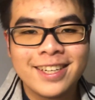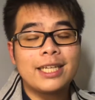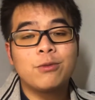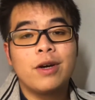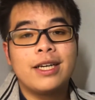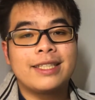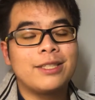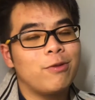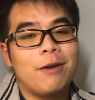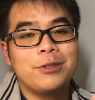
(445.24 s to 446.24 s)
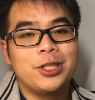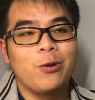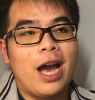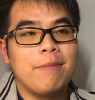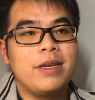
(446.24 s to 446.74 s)
That's why I was
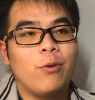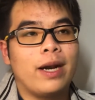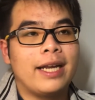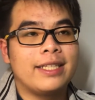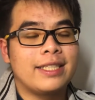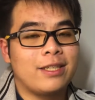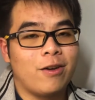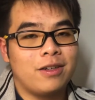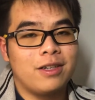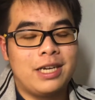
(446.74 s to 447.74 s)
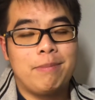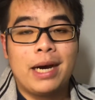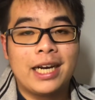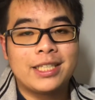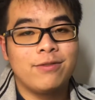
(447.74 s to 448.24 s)
so happy when I just got a
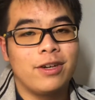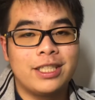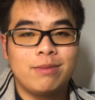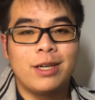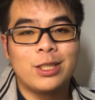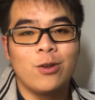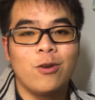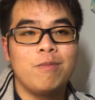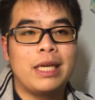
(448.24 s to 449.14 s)
pass for enterprise law,